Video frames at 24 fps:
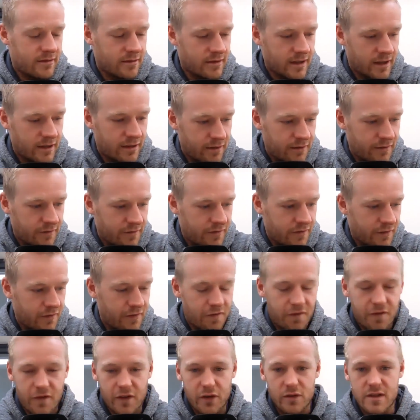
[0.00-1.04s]
kind of
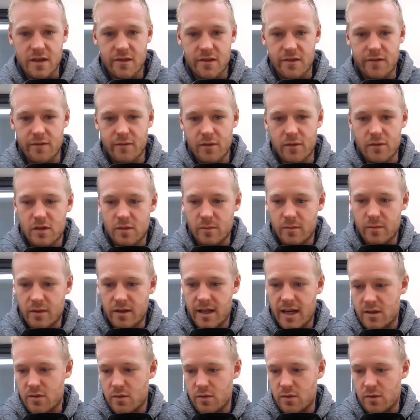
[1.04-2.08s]
filter through some of
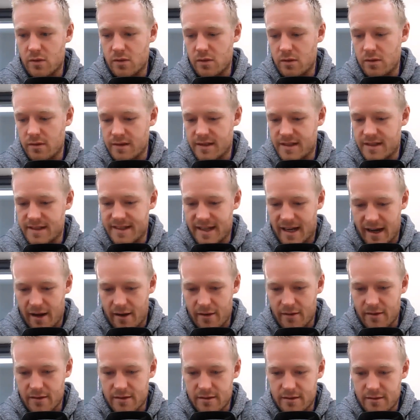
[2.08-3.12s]
the actual
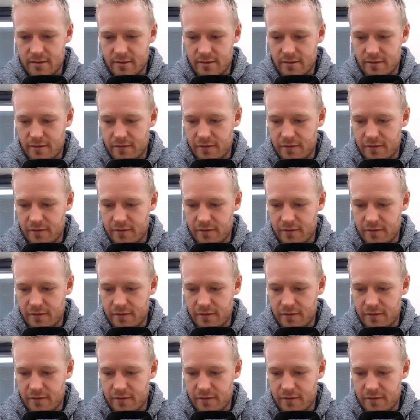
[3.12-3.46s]
science